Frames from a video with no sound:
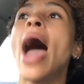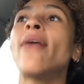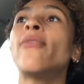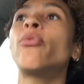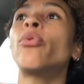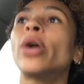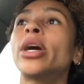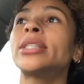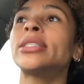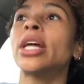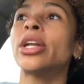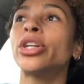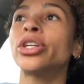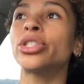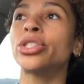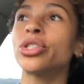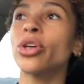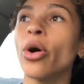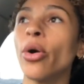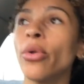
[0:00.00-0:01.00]
worked
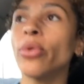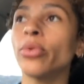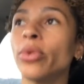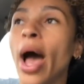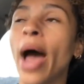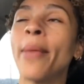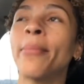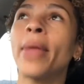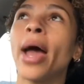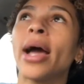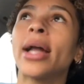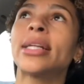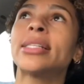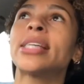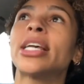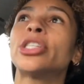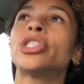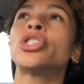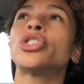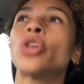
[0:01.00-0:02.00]
under I'm not going to
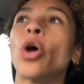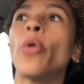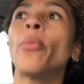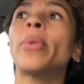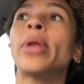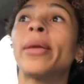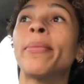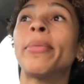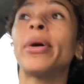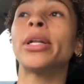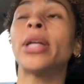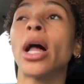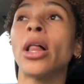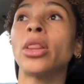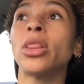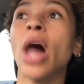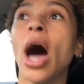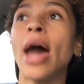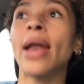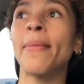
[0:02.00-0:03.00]
say so many, but a
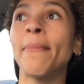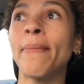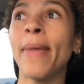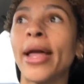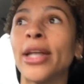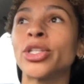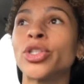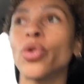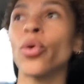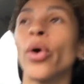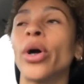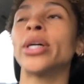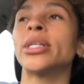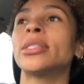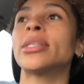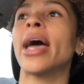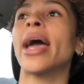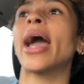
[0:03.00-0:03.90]
lot of mentors.